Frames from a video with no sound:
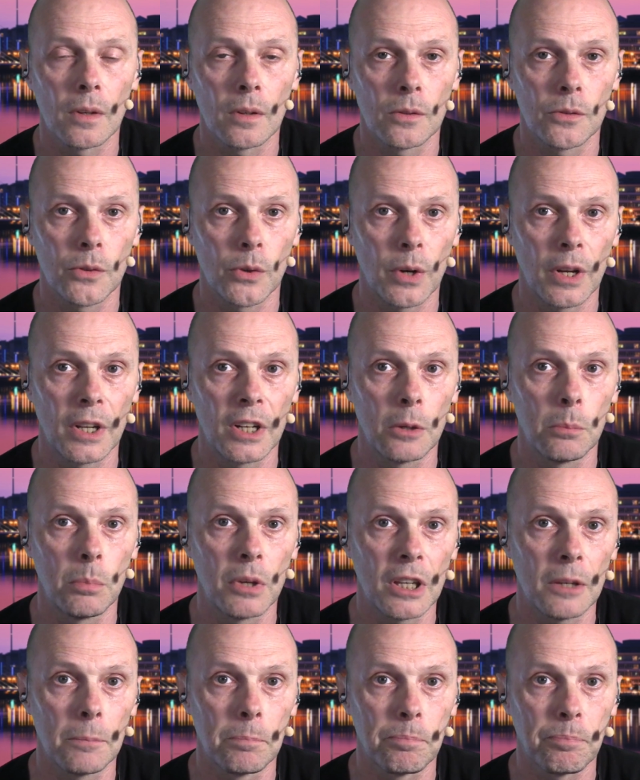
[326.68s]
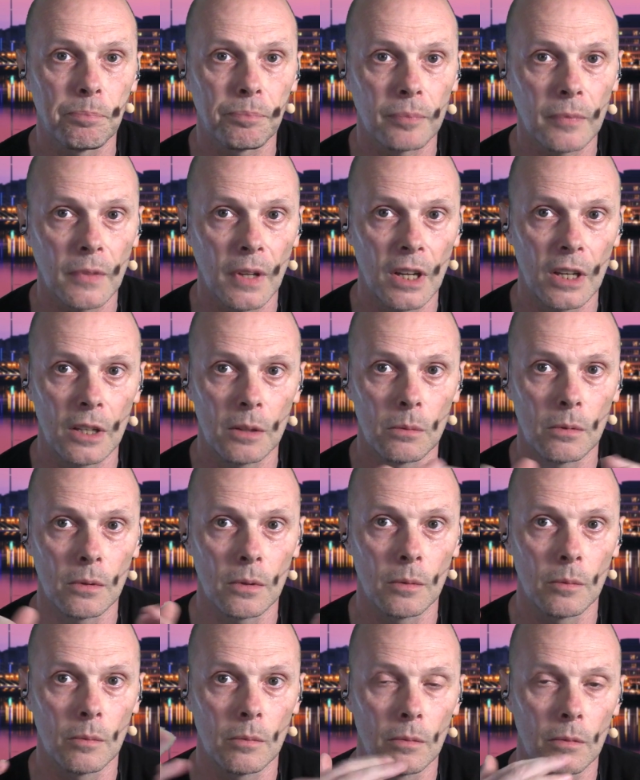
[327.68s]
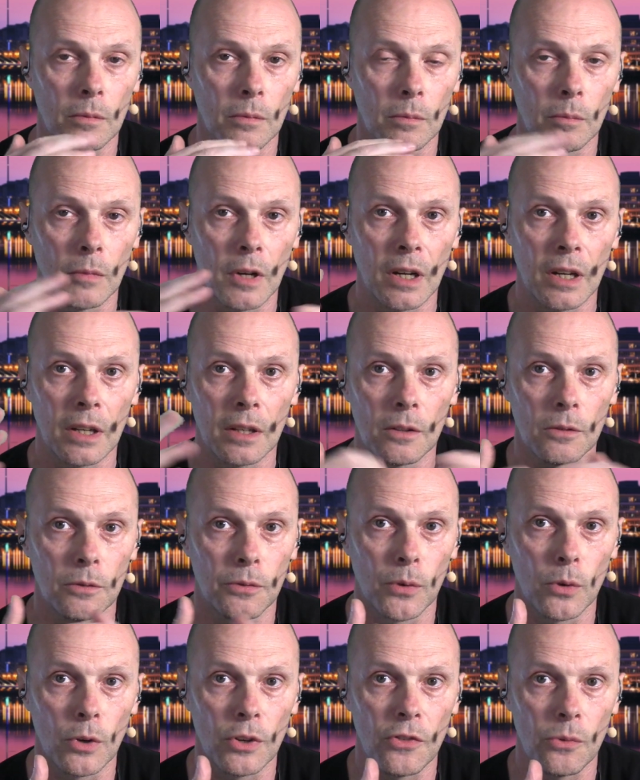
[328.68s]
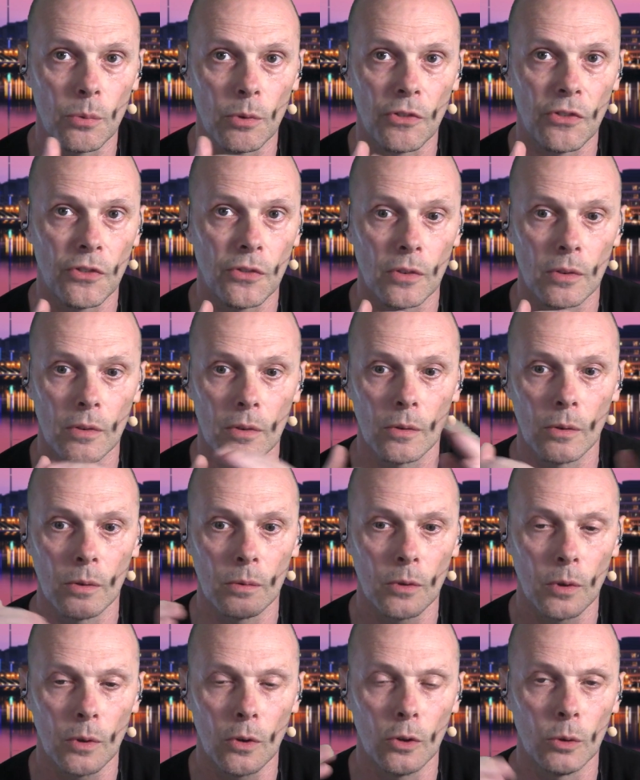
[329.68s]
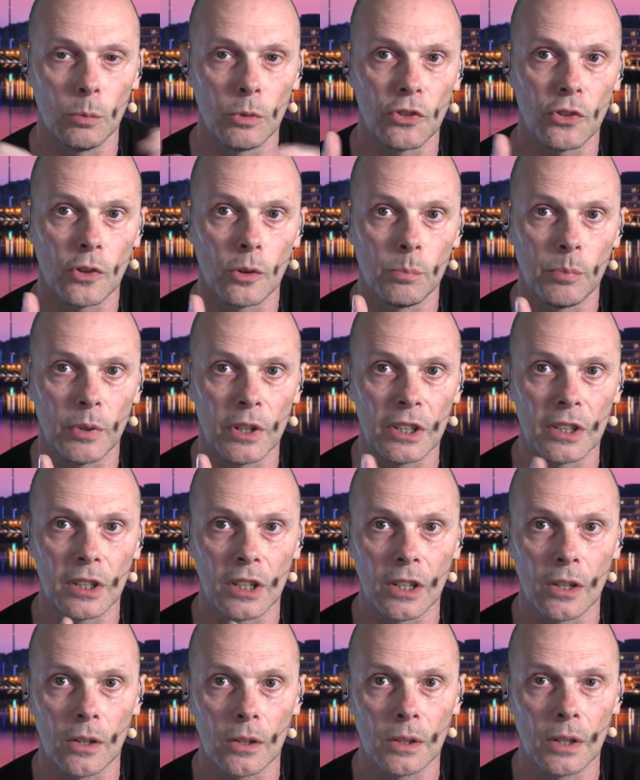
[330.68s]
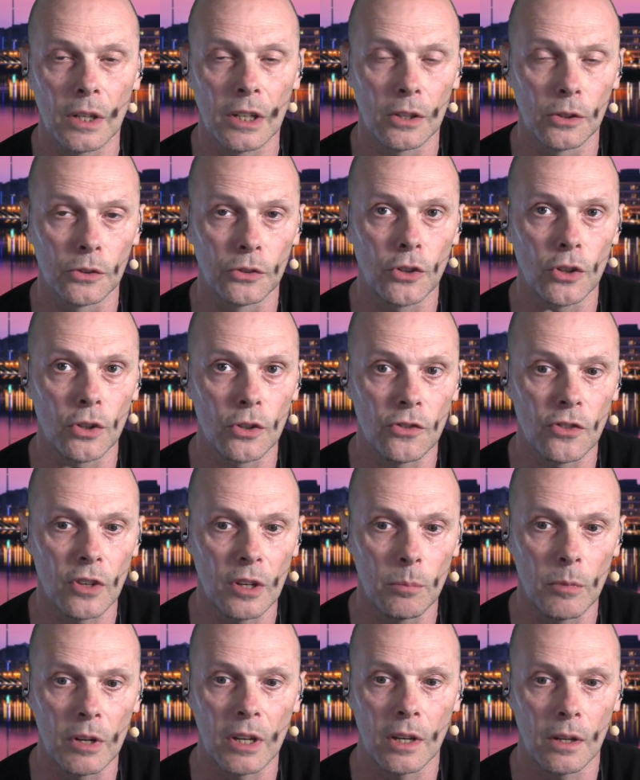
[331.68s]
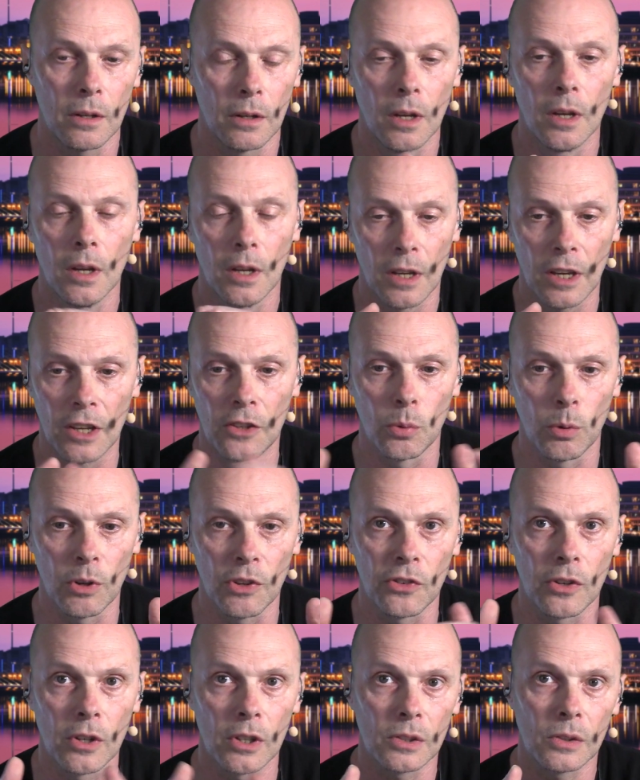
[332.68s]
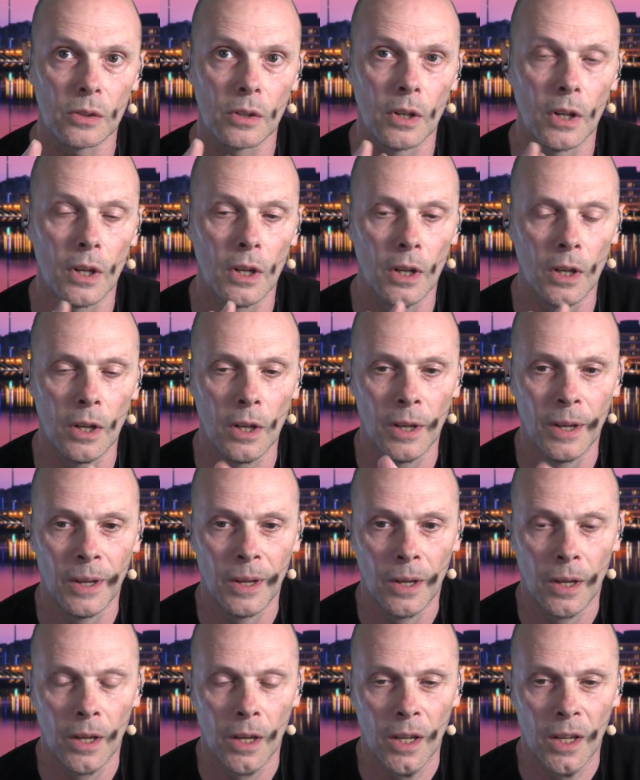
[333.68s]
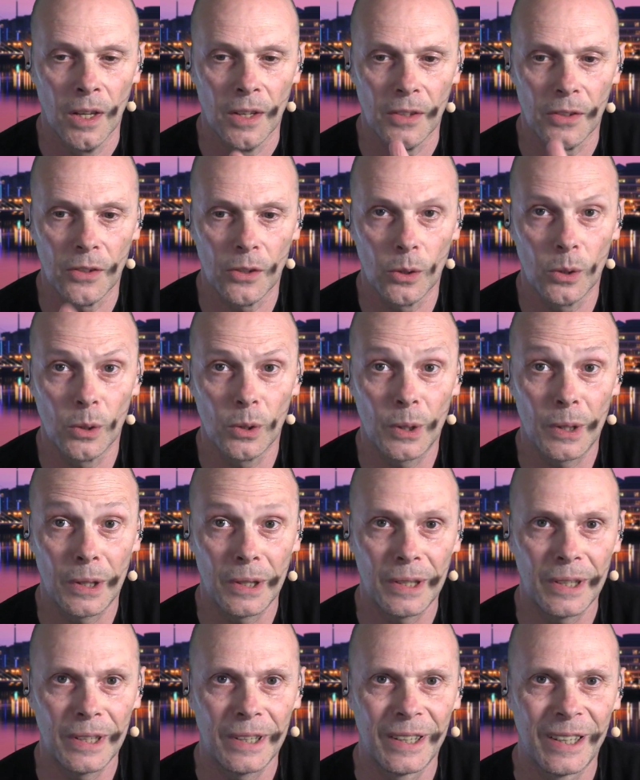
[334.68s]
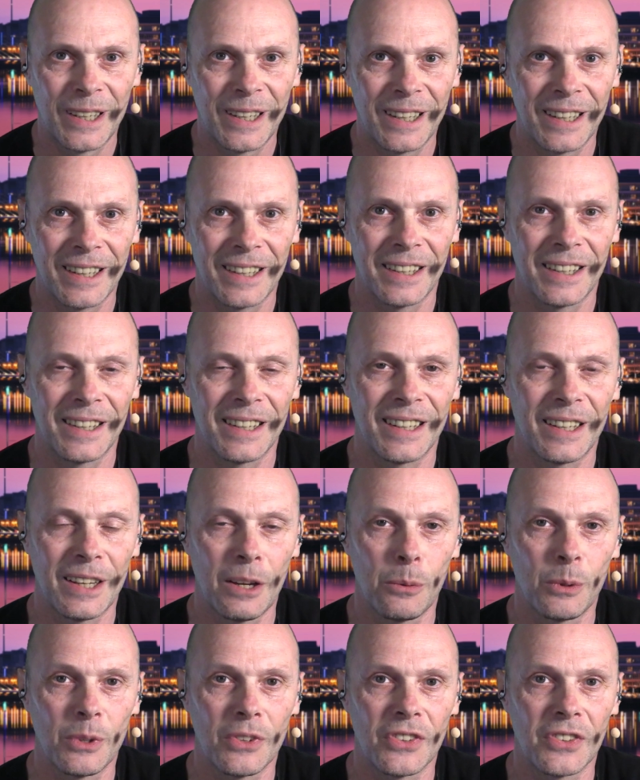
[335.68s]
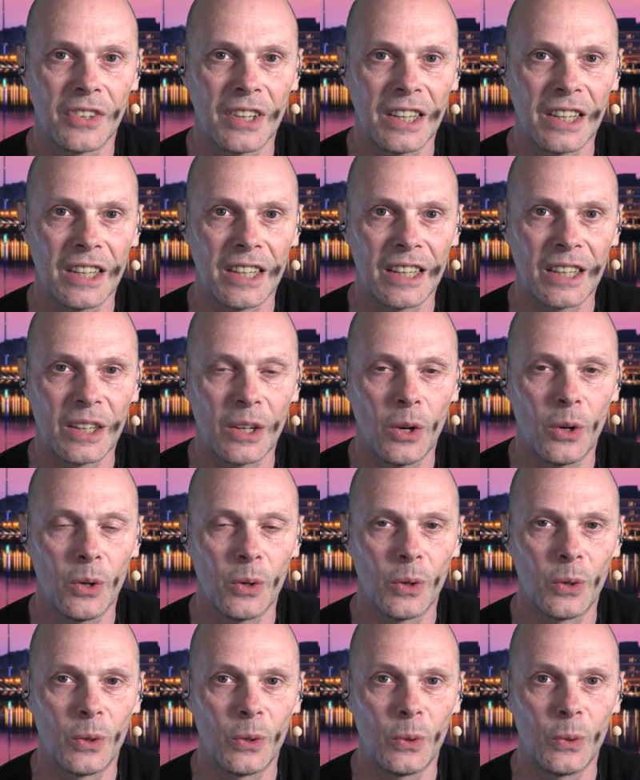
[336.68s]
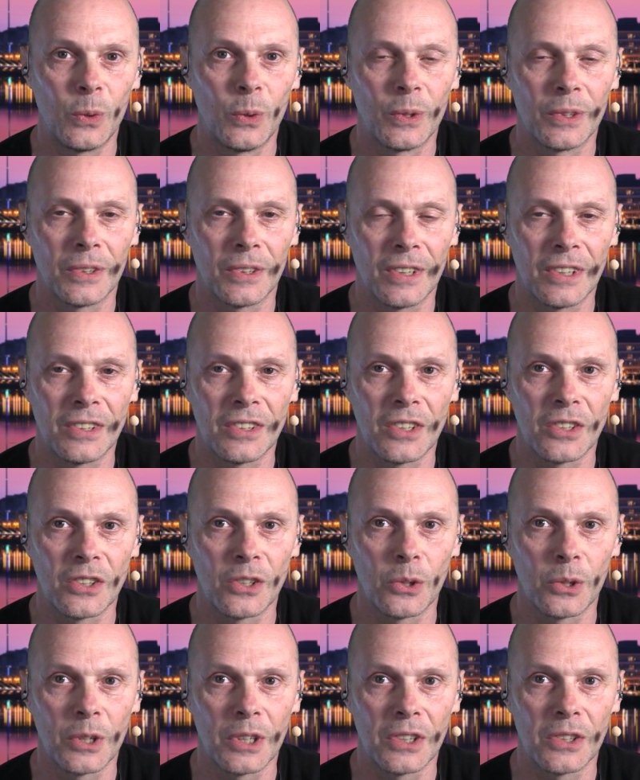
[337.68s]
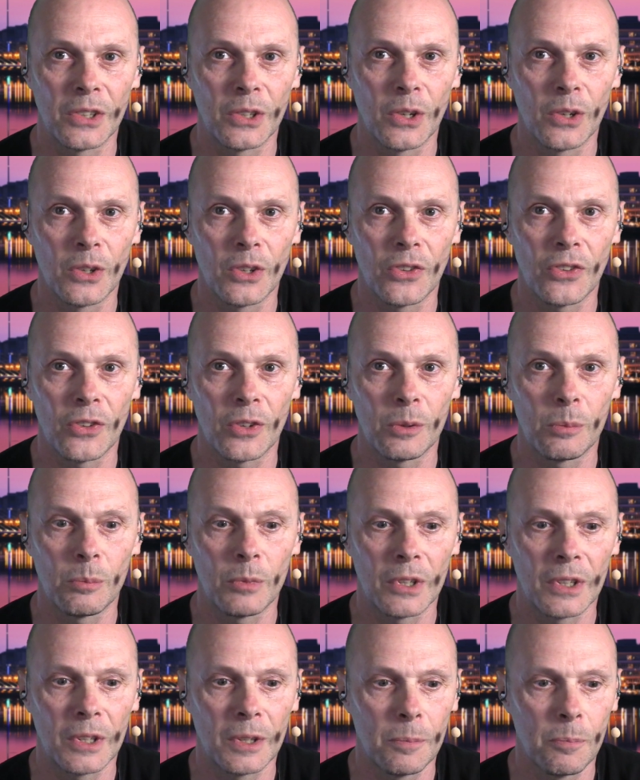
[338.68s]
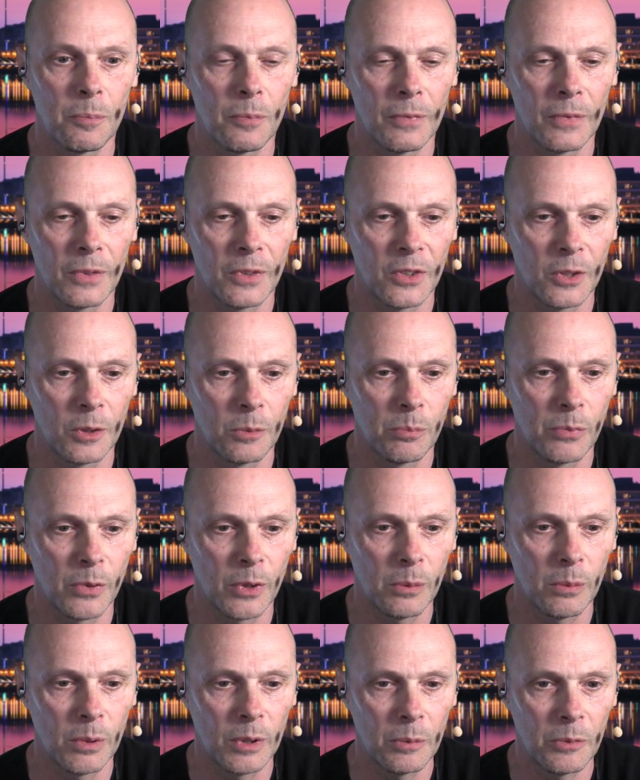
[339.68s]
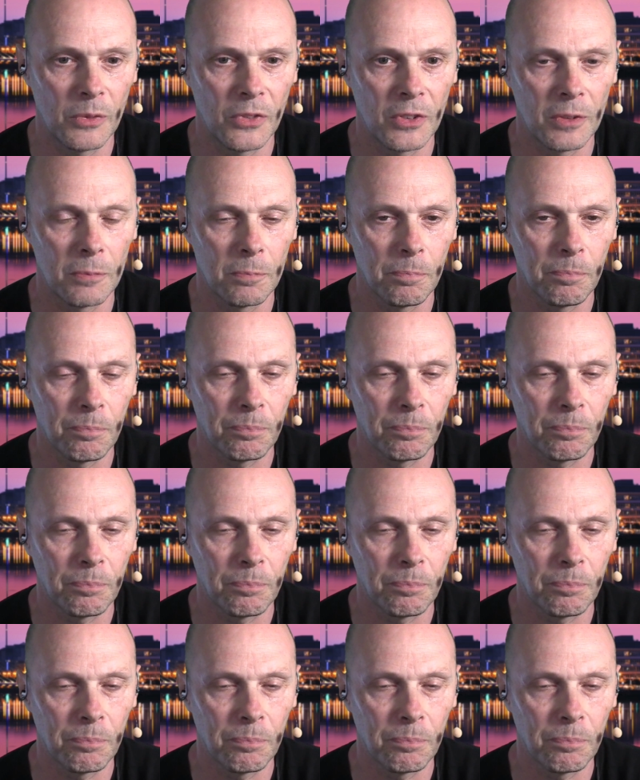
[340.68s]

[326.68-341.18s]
for NAB, and my voice was almost completely gone, and on Thursday it was gone. So I was thinking, oh, this is going to cause some problems.